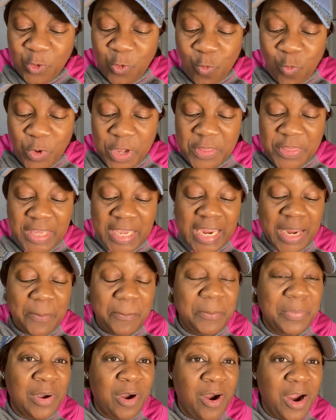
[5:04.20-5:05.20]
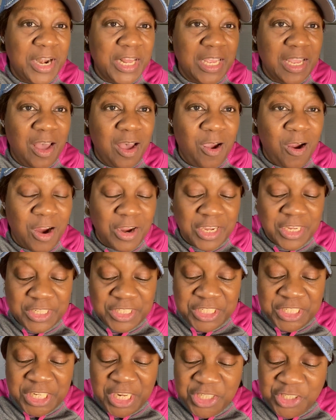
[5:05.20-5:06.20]
with imparted
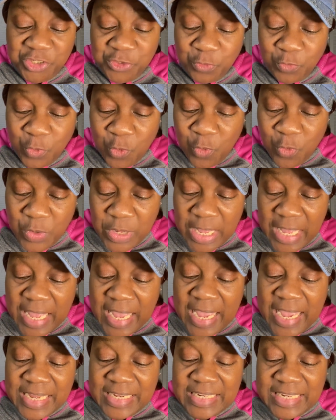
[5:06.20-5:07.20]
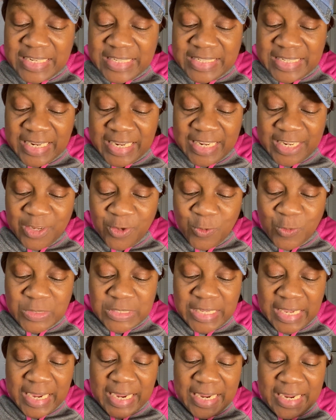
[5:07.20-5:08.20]
architectural details,
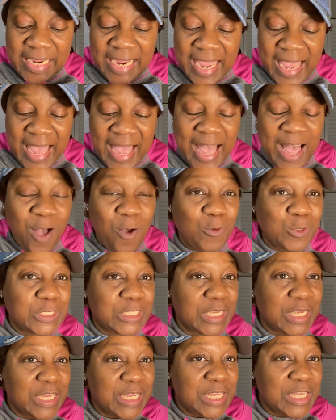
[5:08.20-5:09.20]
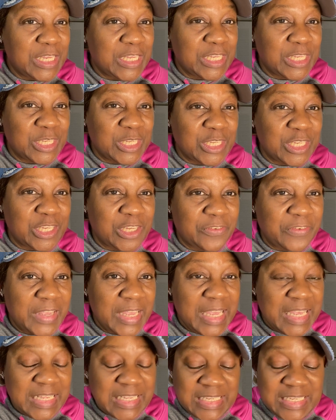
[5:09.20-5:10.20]
a house of
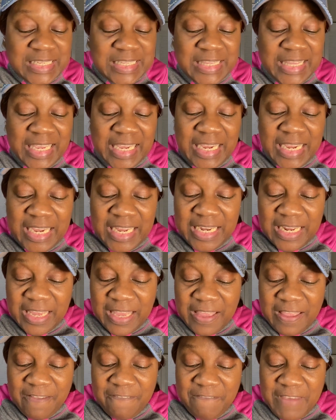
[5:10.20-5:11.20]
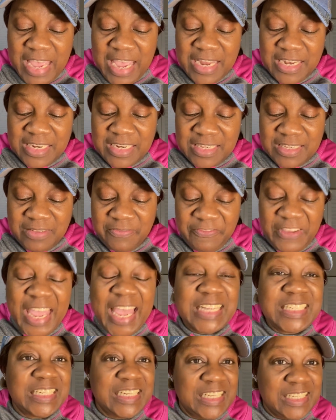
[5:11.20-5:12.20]

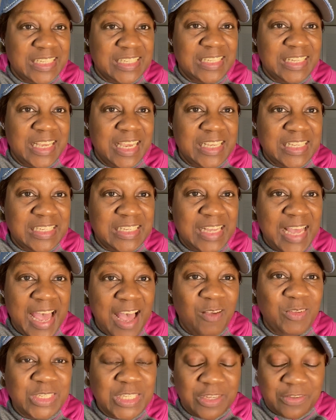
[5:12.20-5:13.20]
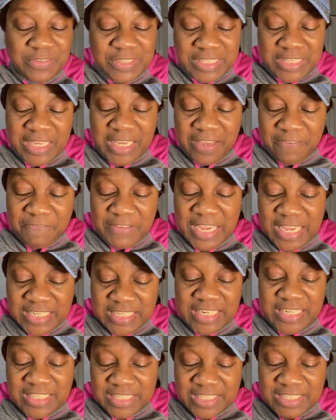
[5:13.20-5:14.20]
steadfastness. It's house of
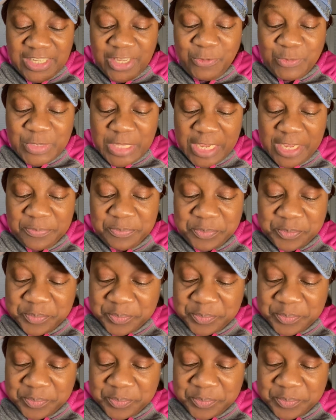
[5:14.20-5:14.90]
steadfastness. Excuse that.